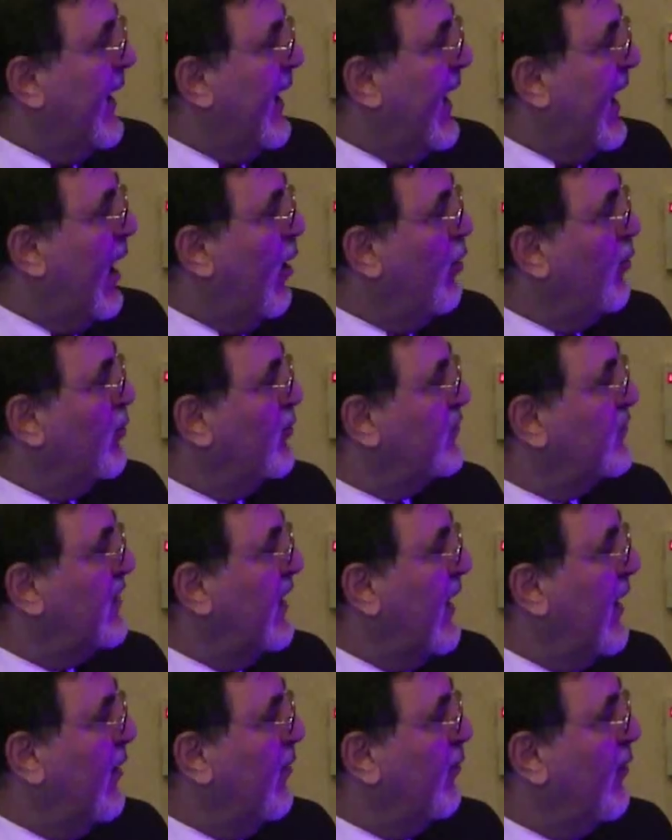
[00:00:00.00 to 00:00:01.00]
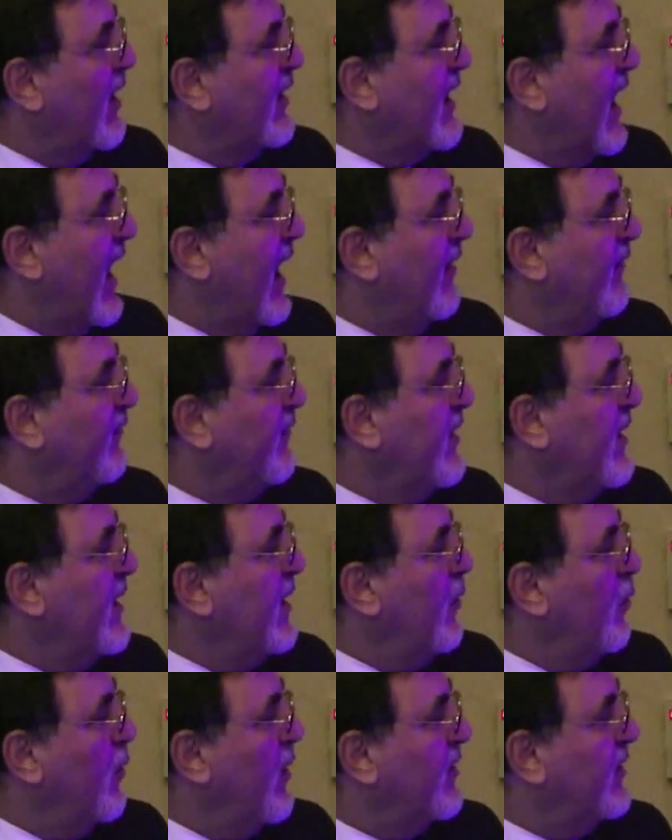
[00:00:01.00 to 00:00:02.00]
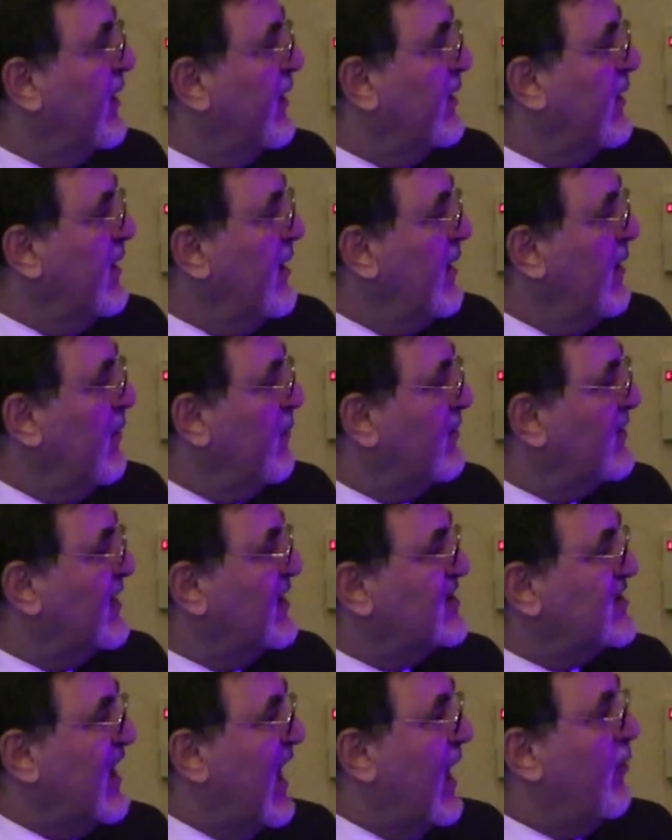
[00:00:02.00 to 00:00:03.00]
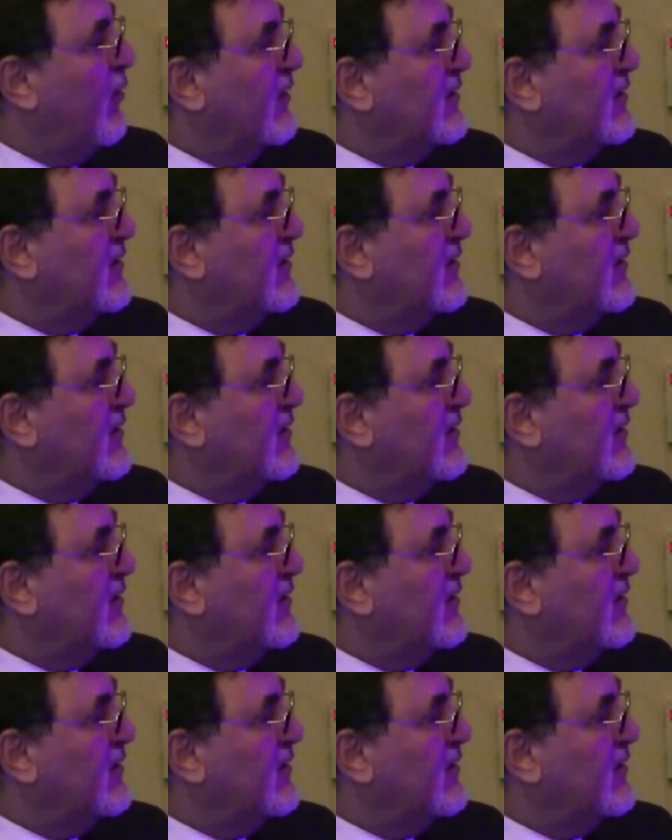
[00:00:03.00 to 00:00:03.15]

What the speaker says: almost 1/2 within 6 hours.